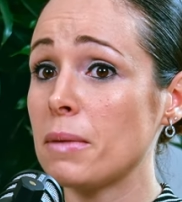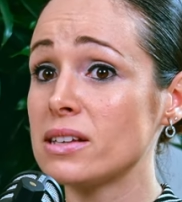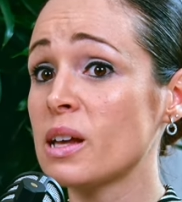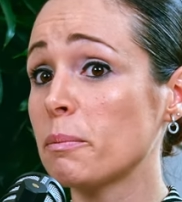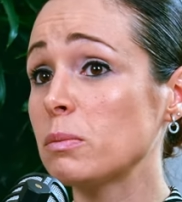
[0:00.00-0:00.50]

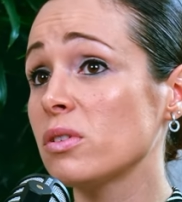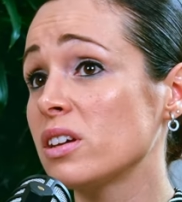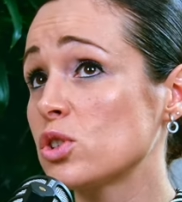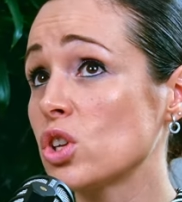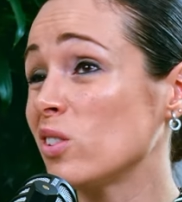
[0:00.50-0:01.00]
Some people
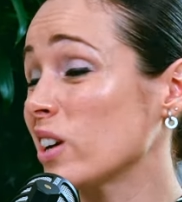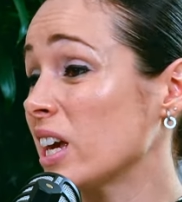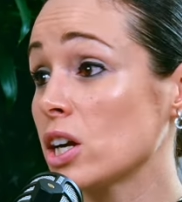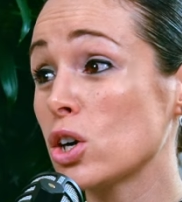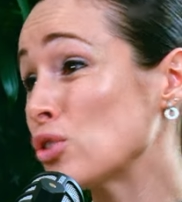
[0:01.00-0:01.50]
then start
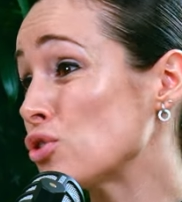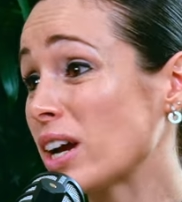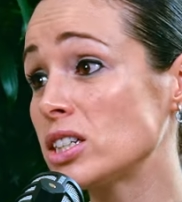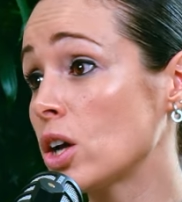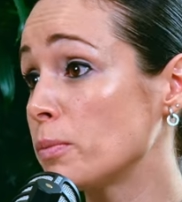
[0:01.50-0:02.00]
looking at
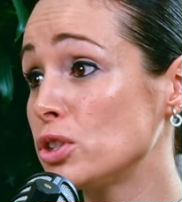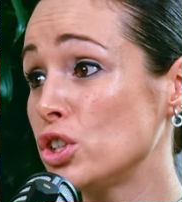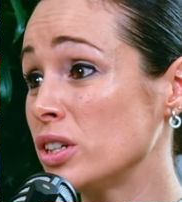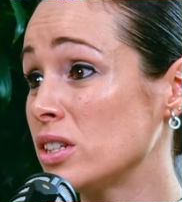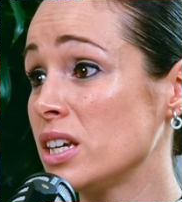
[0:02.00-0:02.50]
contracting
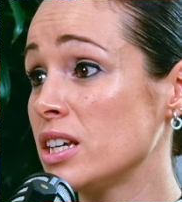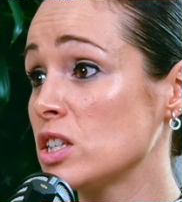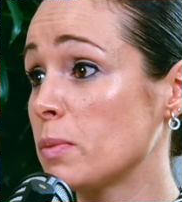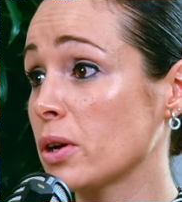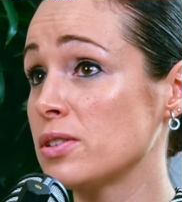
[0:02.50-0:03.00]

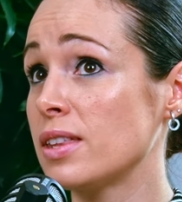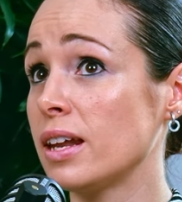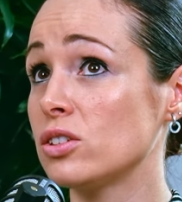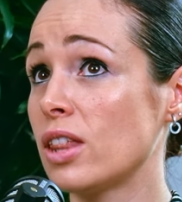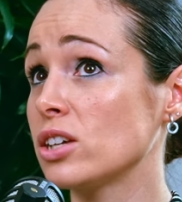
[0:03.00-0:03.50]
opportunities because
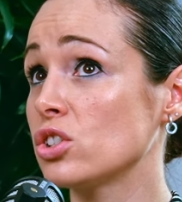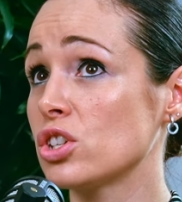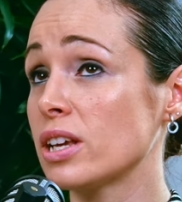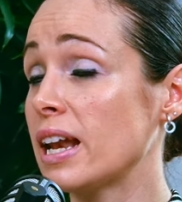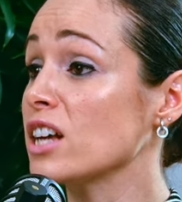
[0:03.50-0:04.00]
then that
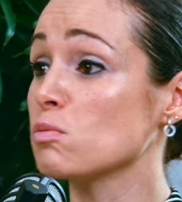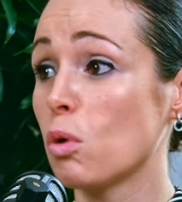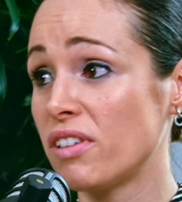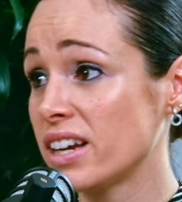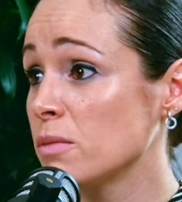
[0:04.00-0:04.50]
just allows
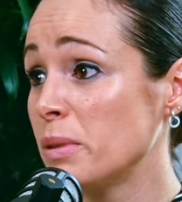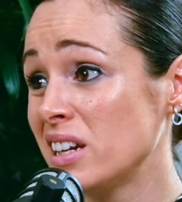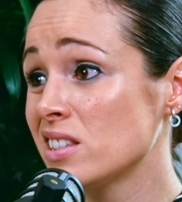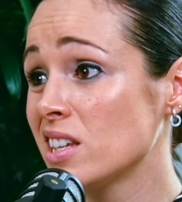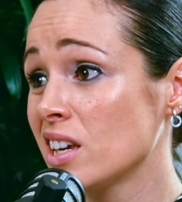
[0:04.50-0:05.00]
more
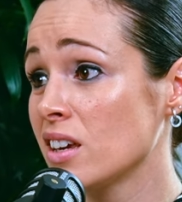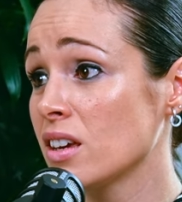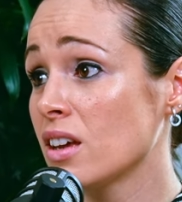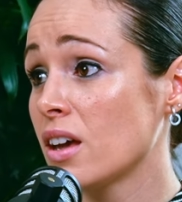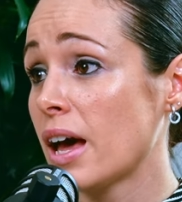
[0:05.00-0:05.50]
flexibility
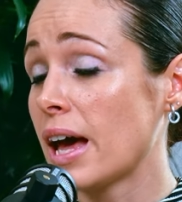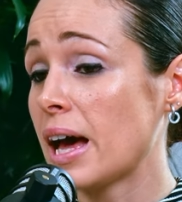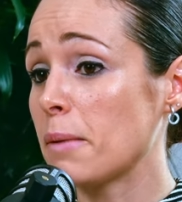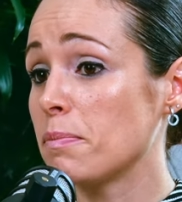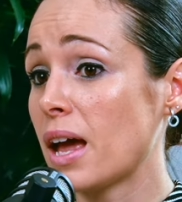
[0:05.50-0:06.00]

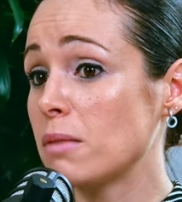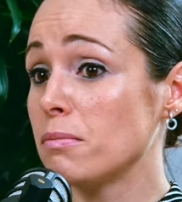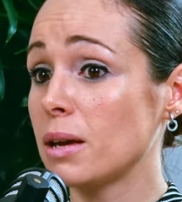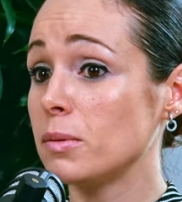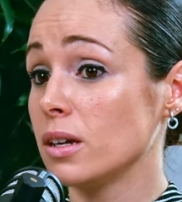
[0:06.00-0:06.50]
and
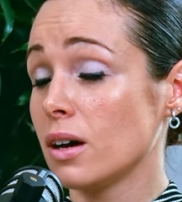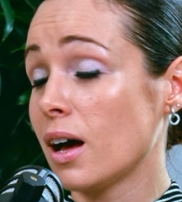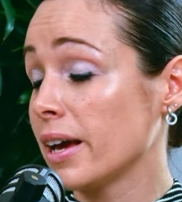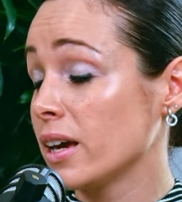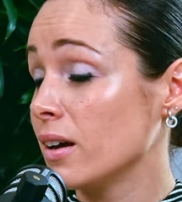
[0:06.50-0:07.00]
maybe
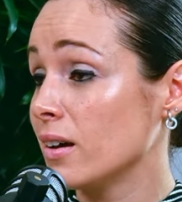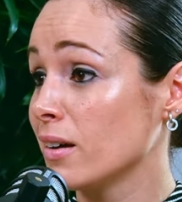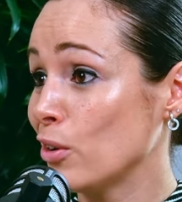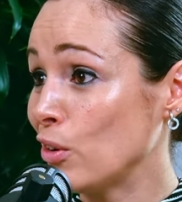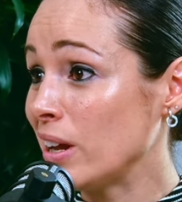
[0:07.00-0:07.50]

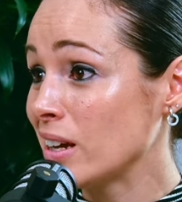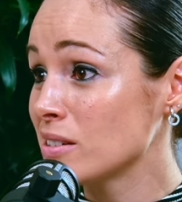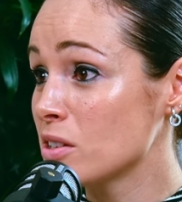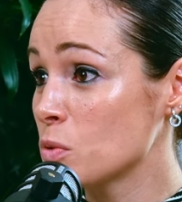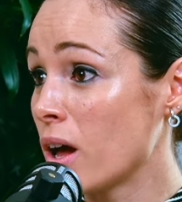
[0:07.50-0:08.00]
higher
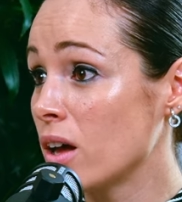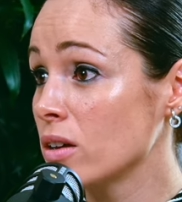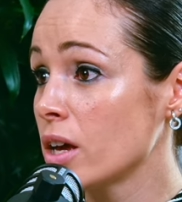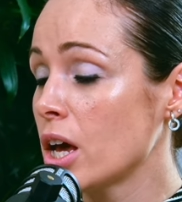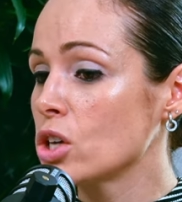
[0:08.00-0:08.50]
earnings as
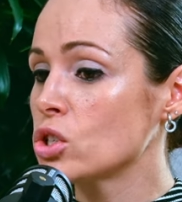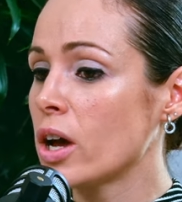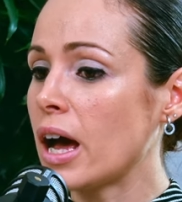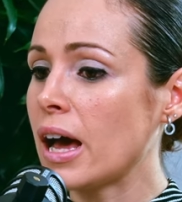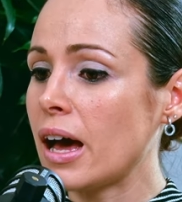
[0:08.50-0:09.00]
well.
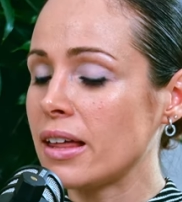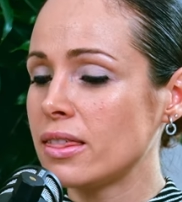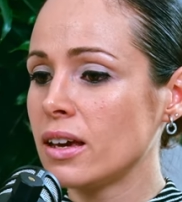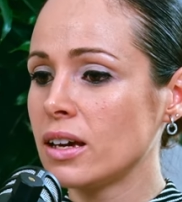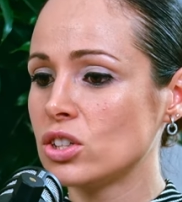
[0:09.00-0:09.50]
So I
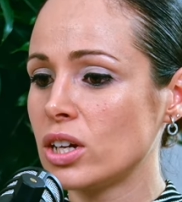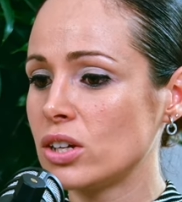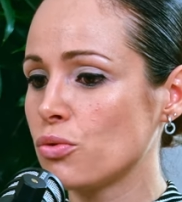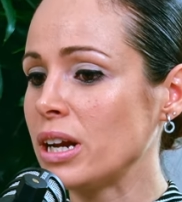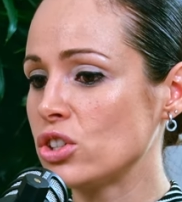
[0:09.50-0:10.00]
think
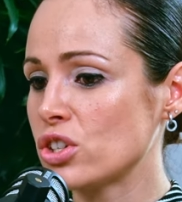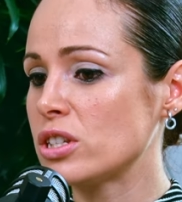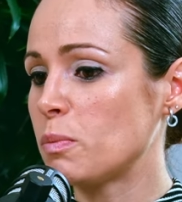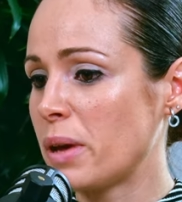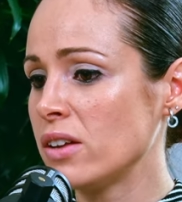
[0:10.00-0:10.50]
it really
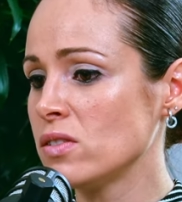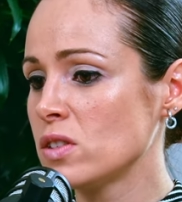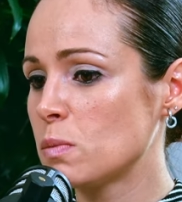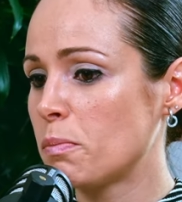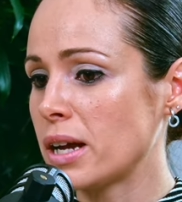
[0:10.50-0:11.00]
just
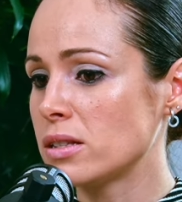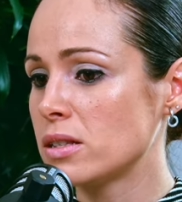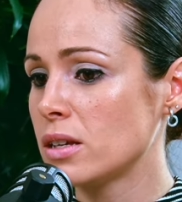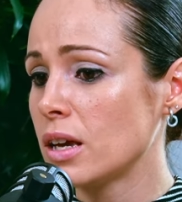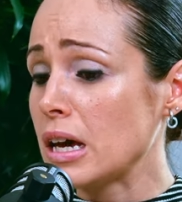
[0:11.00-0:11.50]
depends.
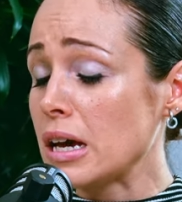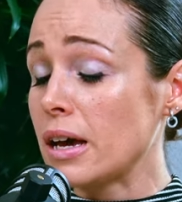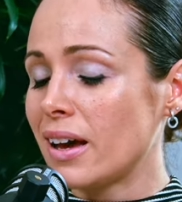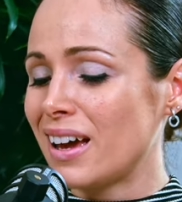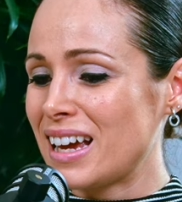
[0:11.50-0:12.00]
But
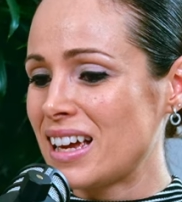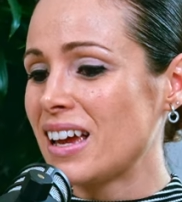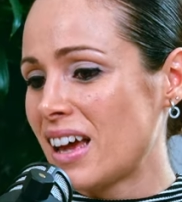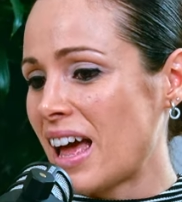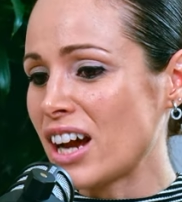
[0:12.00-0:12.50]

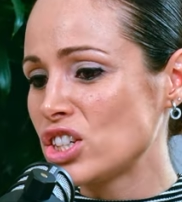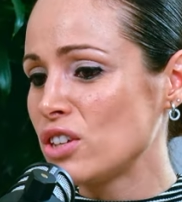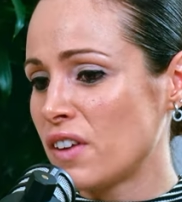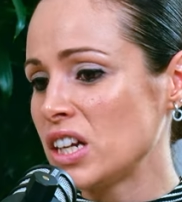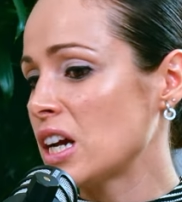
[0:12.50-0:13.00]

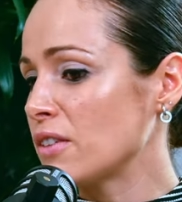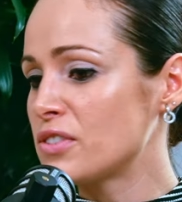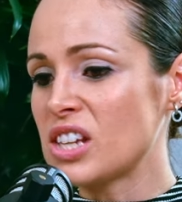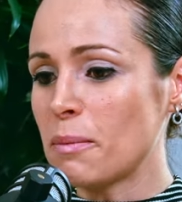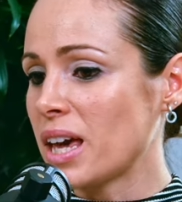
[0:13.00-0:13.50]
actually, funny enough,
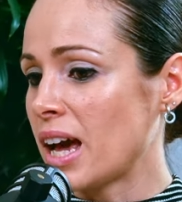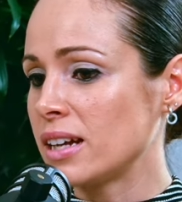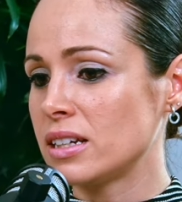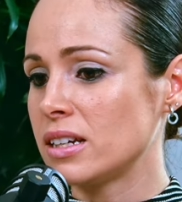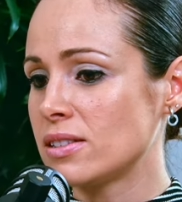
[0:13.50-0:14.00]
some
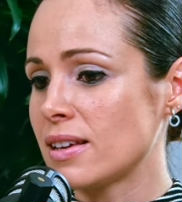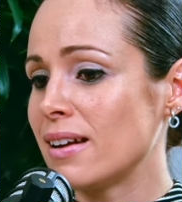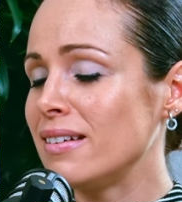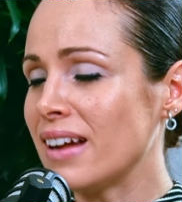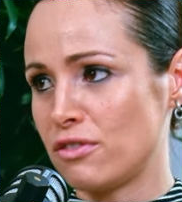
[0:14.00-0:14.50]
candidates
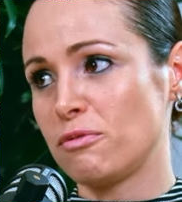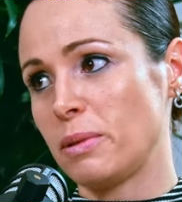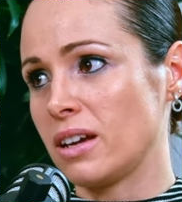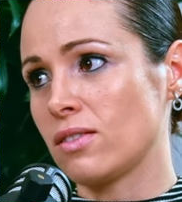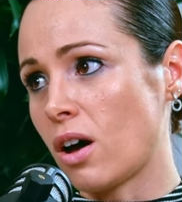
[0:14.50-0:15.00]
love
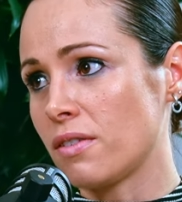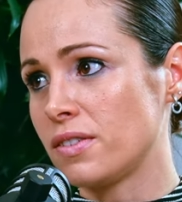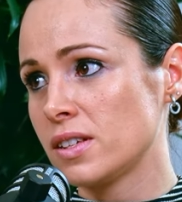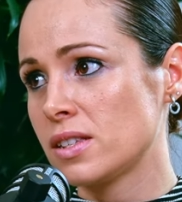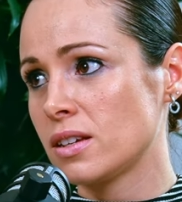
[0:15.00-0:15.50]
being in the
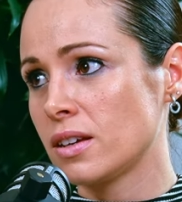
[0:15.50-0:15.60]
office.